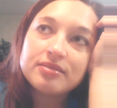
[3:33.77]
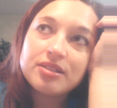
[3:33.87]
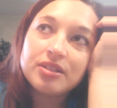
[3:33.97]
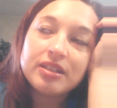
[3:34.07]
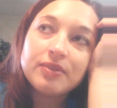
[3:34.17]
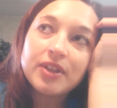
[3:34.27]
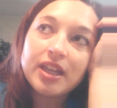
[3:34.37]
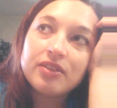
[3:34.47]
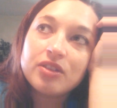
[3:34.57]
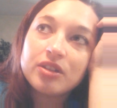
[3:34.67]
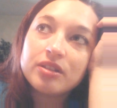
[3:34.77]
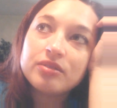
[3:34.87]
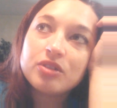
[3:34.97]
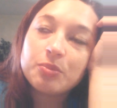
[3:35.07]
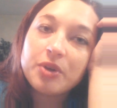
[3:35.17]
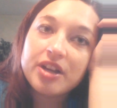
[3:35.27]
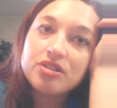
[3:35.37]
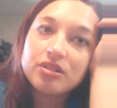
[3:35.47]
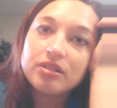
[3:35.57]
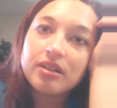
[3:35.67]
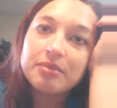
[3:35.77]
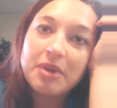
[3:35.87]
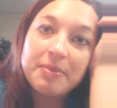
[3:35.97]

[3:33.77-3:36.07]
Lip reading: alleviate the pressure on my